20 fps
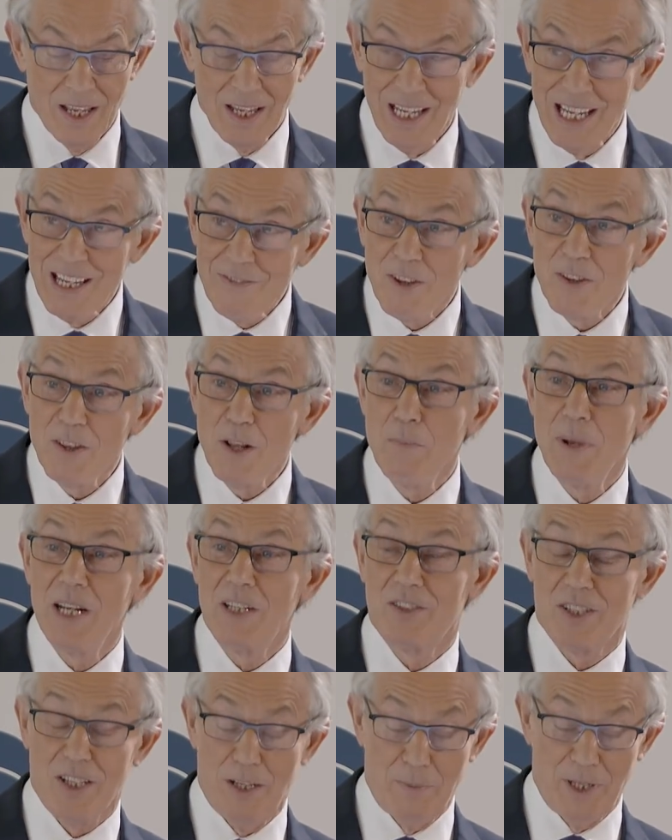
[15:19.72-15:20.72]
Even the
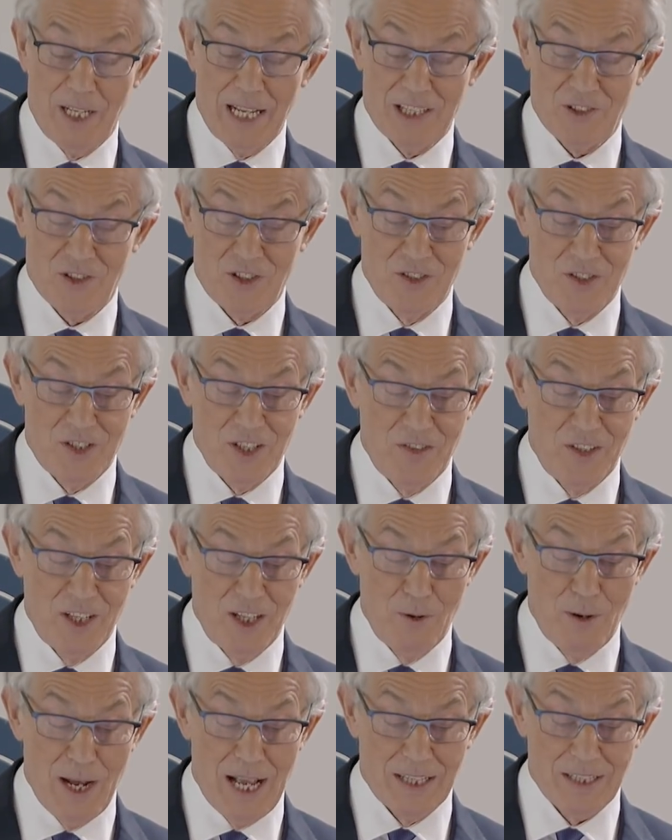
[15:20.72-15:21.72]
midterm elections in the
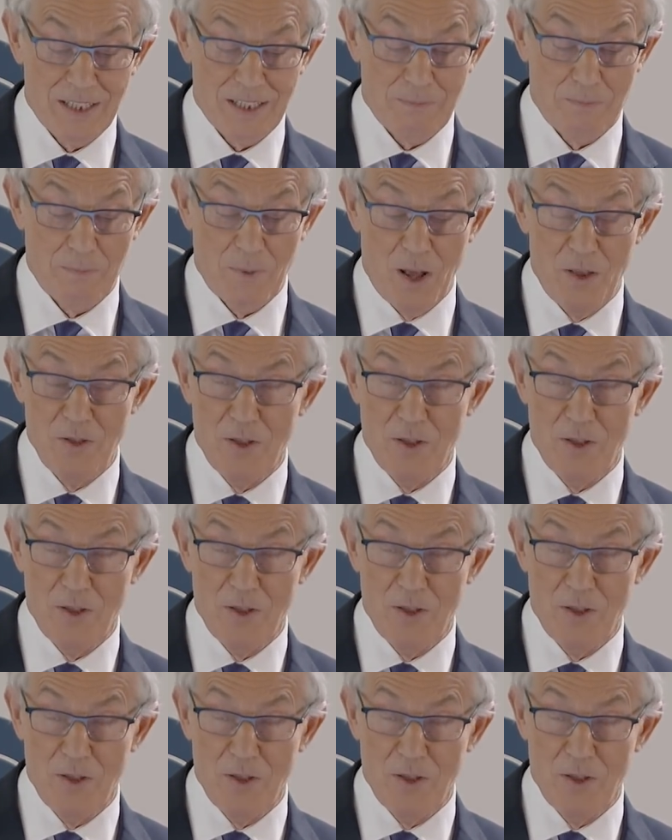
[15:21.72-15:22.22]
US,